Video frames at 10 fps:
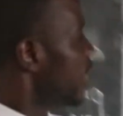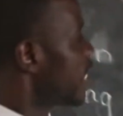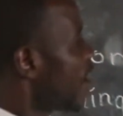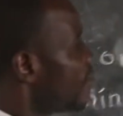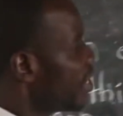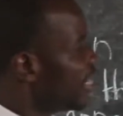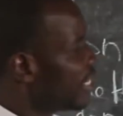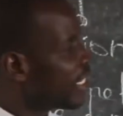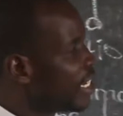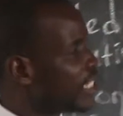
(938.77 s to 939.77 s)
There are many
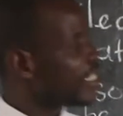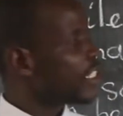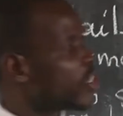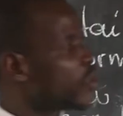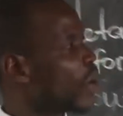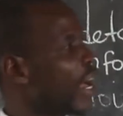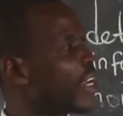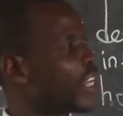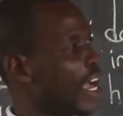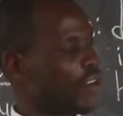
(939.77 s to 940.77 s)
sentences you
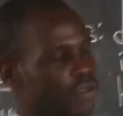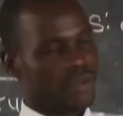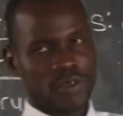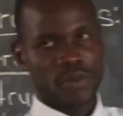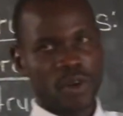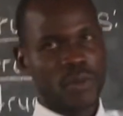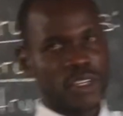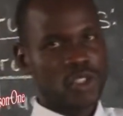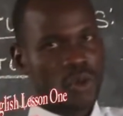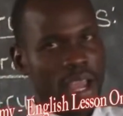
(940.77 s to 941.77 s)
can have from
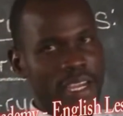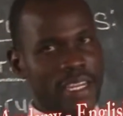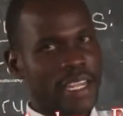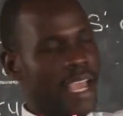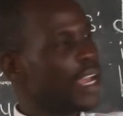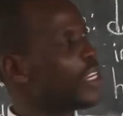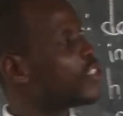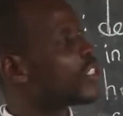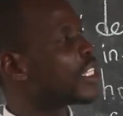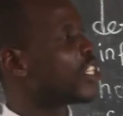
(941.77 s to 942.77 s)
this word here,
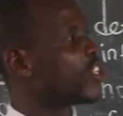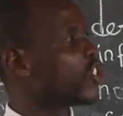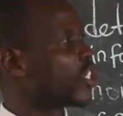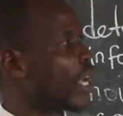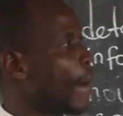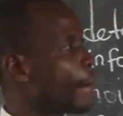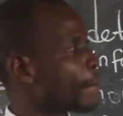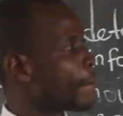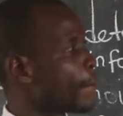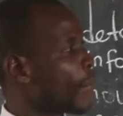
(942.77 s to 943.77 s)
signature.
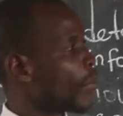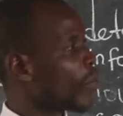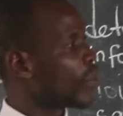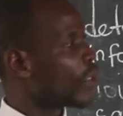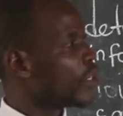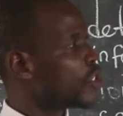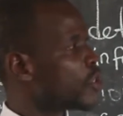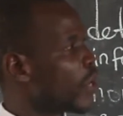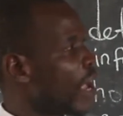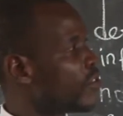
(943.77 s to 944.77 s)
So
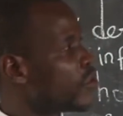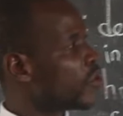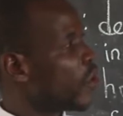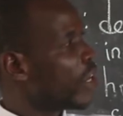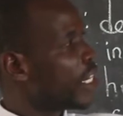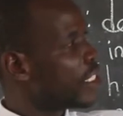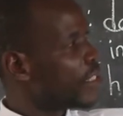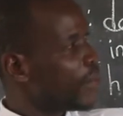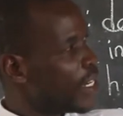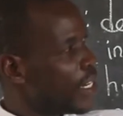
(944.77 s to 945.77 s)
you have to know its
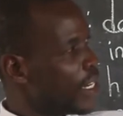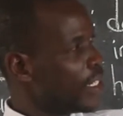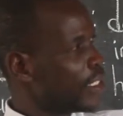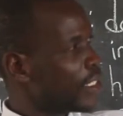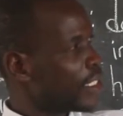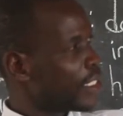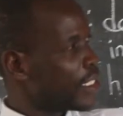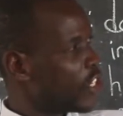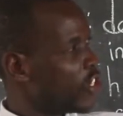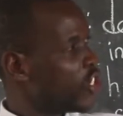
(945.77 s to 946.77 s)
meaning,
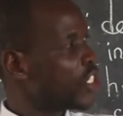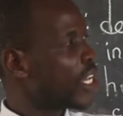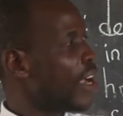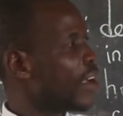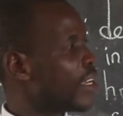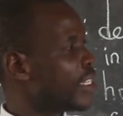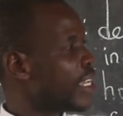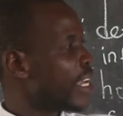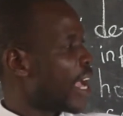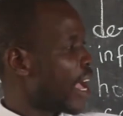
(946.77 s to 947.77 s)
signature,
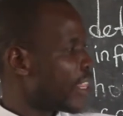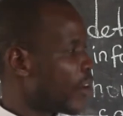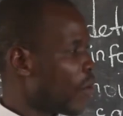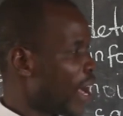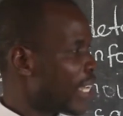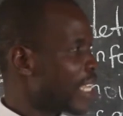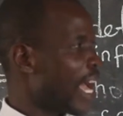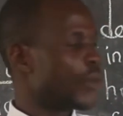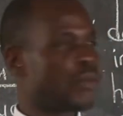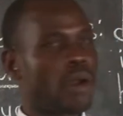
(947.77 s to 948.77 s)
then the other words,
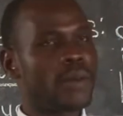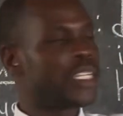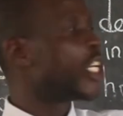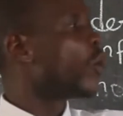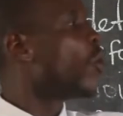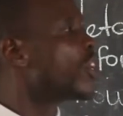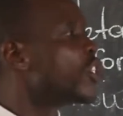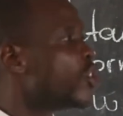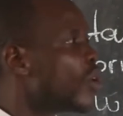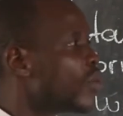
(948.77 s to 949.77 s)
and probably the
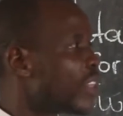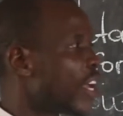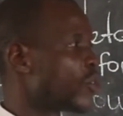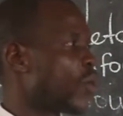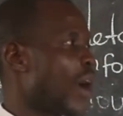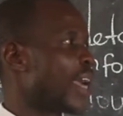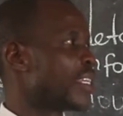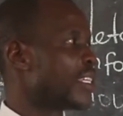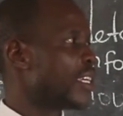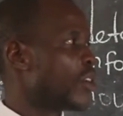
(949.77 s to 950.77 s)
origin of that
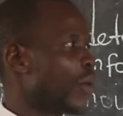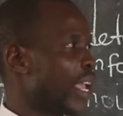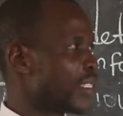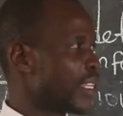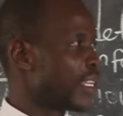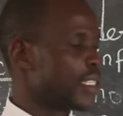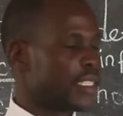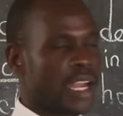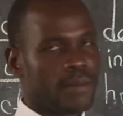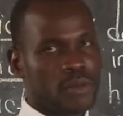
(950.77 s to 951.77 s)
word. We are saying it's
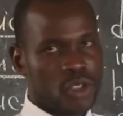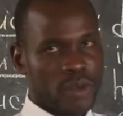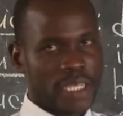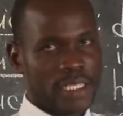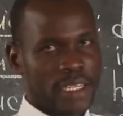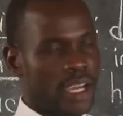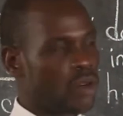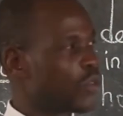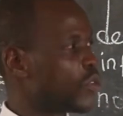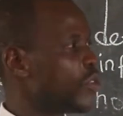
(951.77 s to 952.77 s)
an abstract
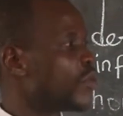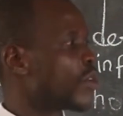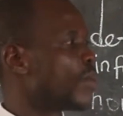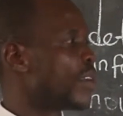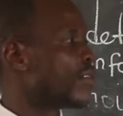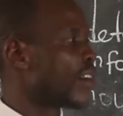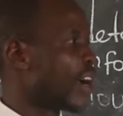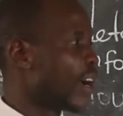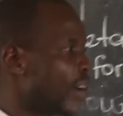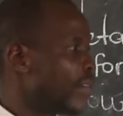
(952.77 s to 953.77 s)
noun from the
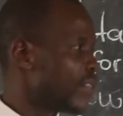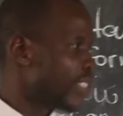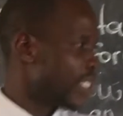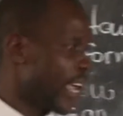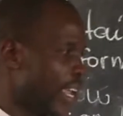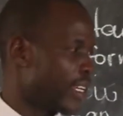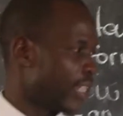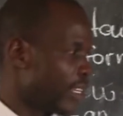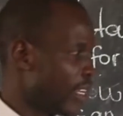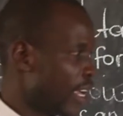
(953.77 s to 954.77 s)
verb
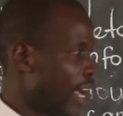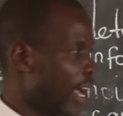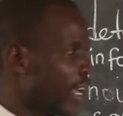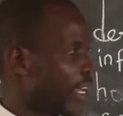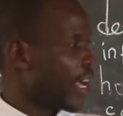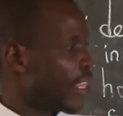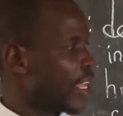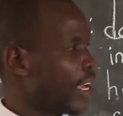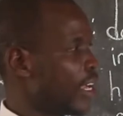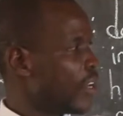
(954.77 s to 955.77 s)
sign and
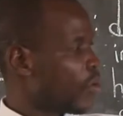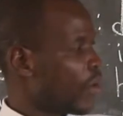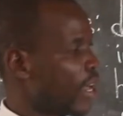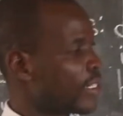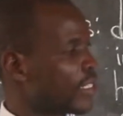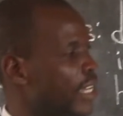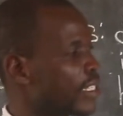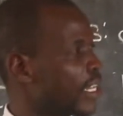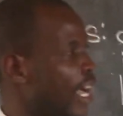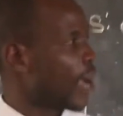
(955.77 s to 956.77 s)
other words that
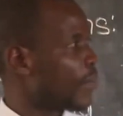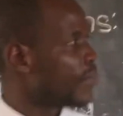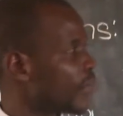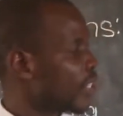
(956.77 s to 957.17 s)
come.